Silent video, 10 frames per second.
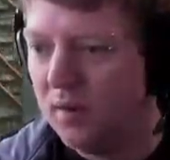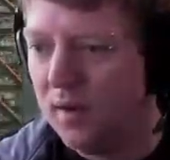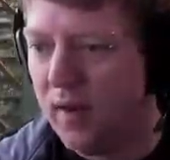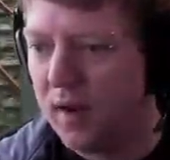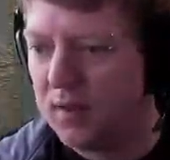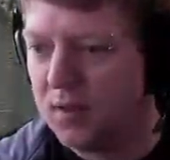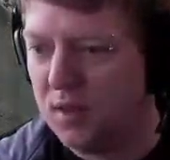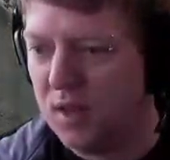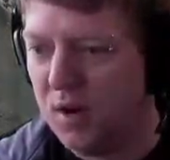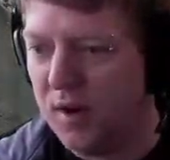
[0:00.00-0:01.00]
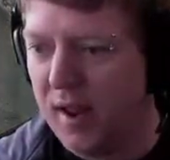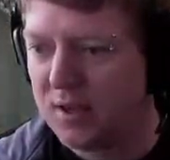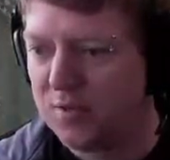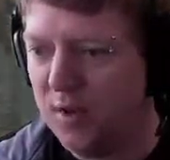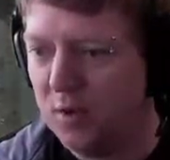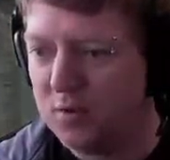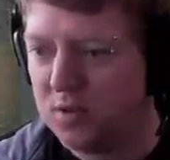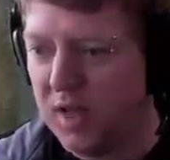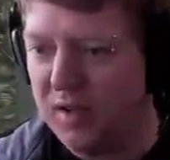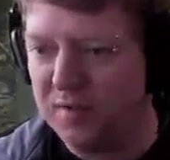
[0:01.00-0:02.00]
And then I can sit there and asphalt
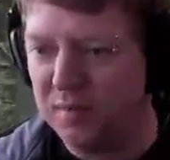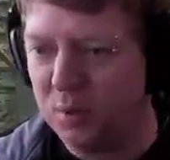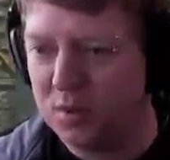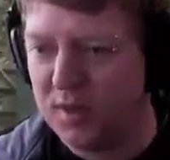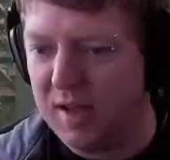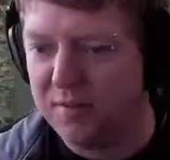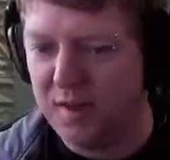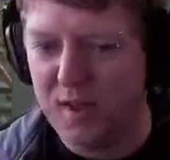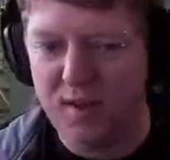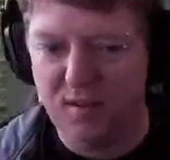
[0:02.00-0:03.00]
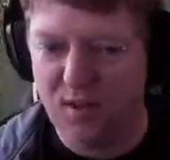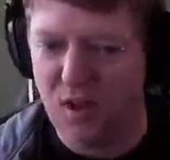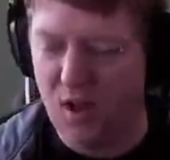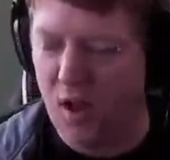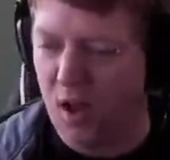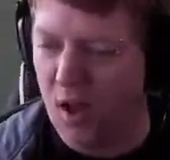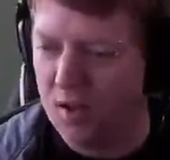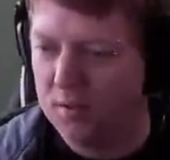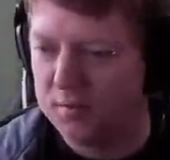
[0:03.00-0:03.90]
stuff and put stuff in and... Oh.